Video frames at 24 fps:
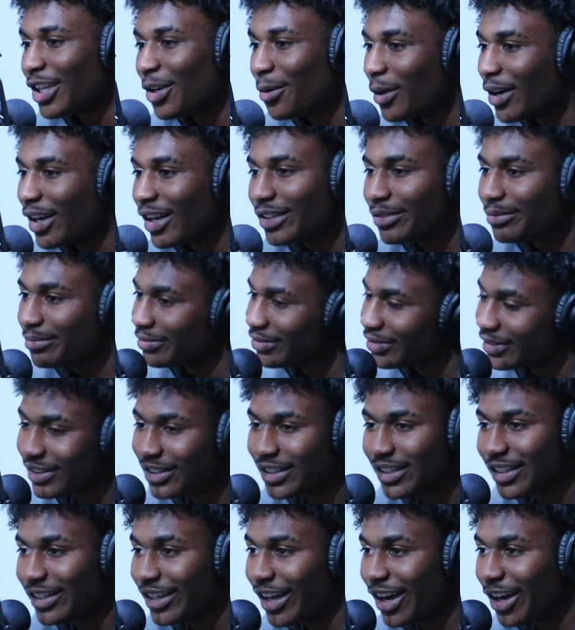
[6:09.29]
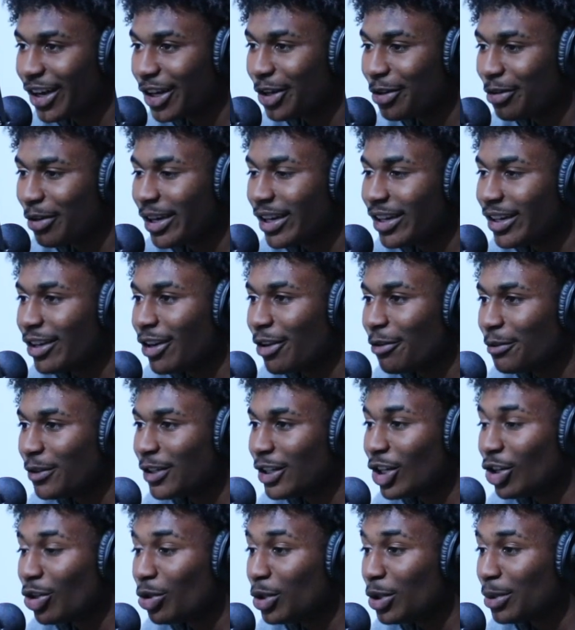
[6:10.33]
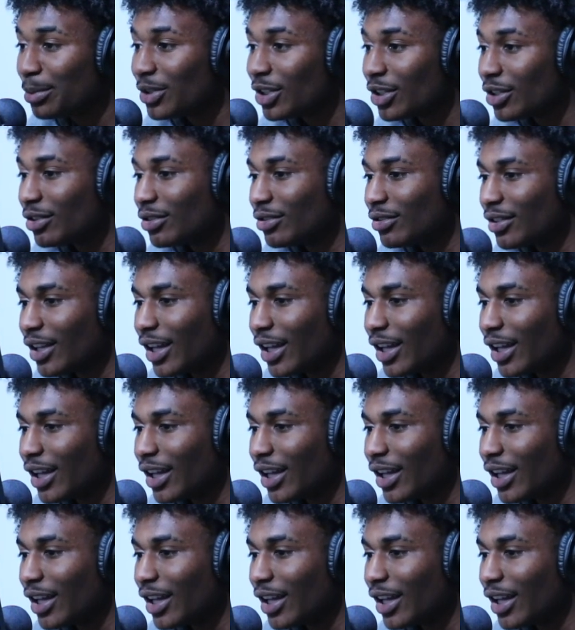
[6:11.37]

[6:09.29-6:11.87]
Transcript: That's why I got here right now. I'm finna go up though.